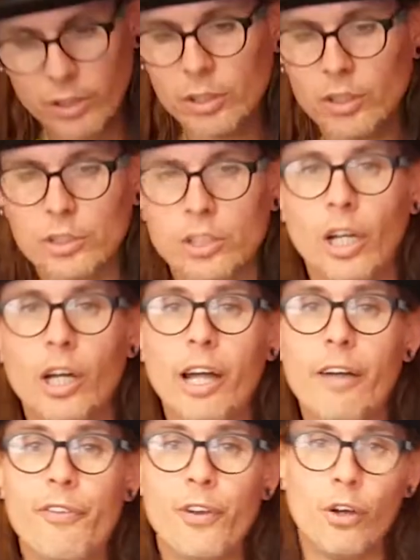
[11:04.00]
So if
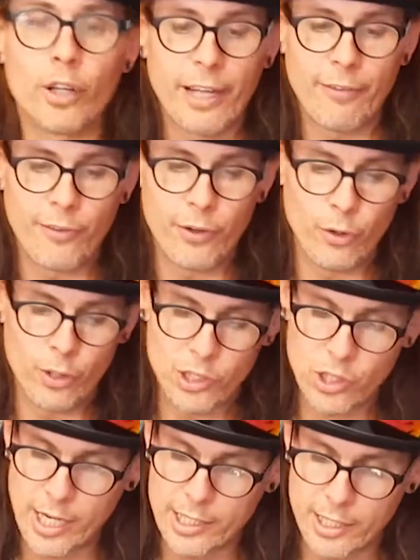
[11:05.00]
you're looking for your
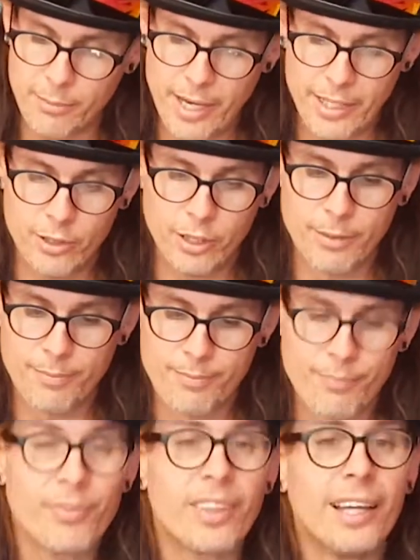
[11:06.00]
instruction manual,
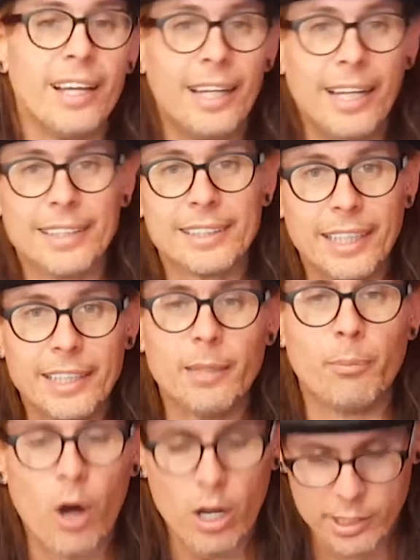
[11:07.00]
it's in the
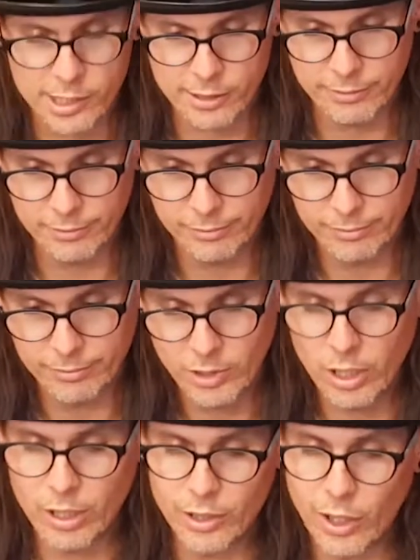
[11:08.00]
box,
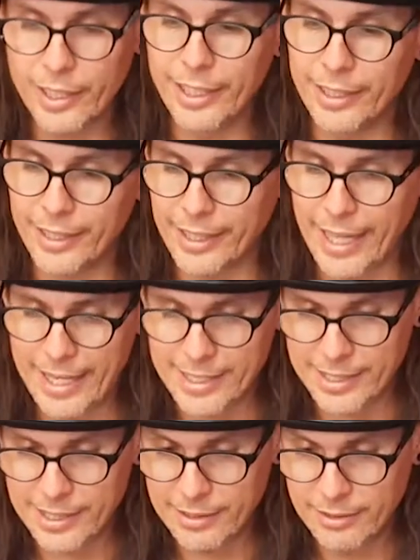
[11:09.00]
not in the case,
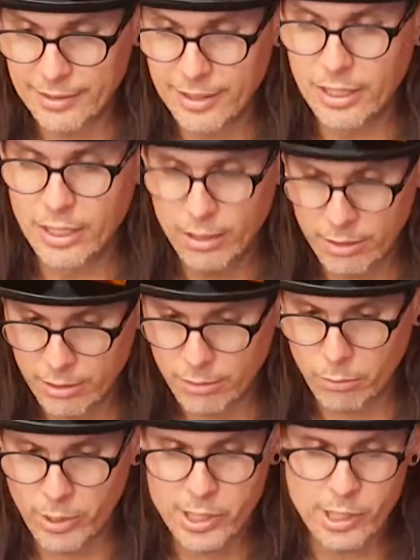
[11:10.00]

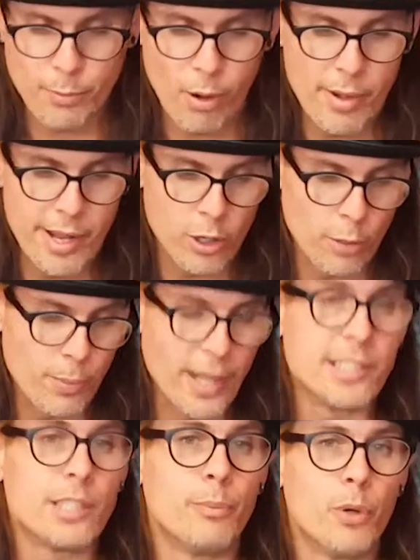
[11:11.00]
which is probably a good place
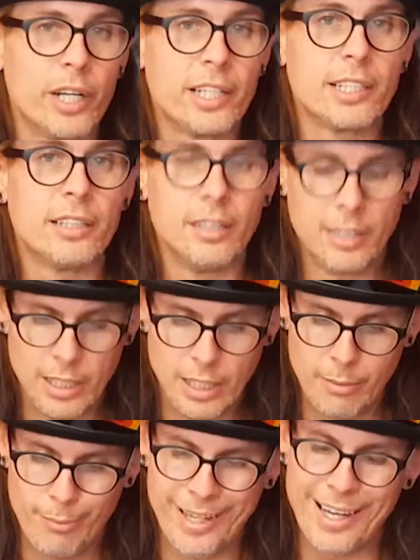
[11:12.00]
to put it,
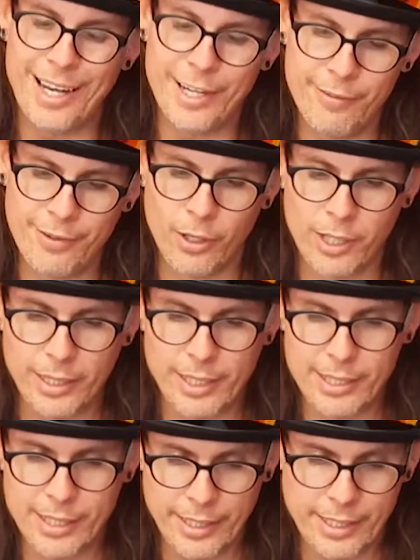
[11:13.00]
but I never look at these
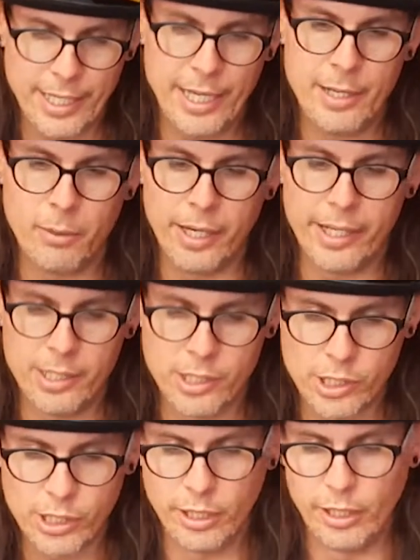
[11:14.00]
things anyway,
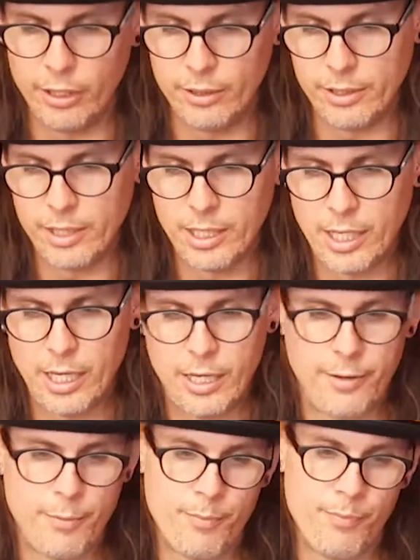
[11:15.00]
so
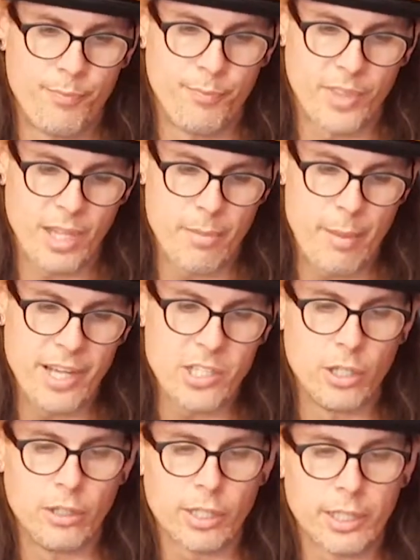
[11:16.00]
maybe I should
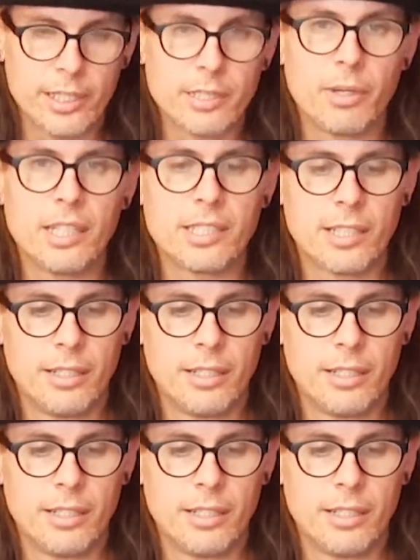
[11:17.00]
look at these ones.